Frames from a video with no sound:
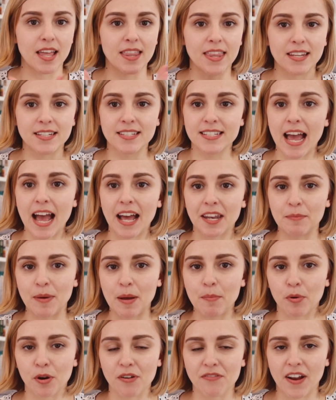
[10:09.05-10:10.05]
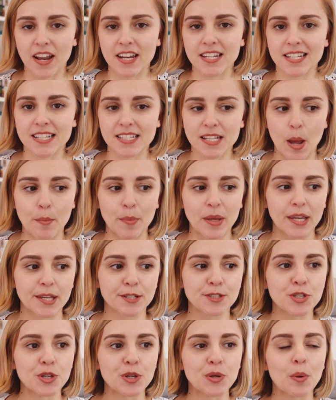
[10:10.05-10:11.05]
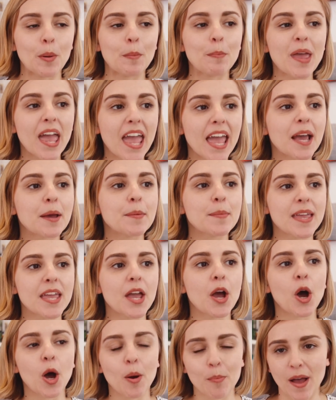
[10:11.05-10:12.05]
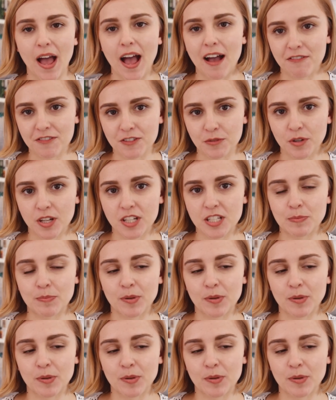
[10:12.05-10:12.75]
And then Dan, my boyfriend, is coming to pick me up afterwards,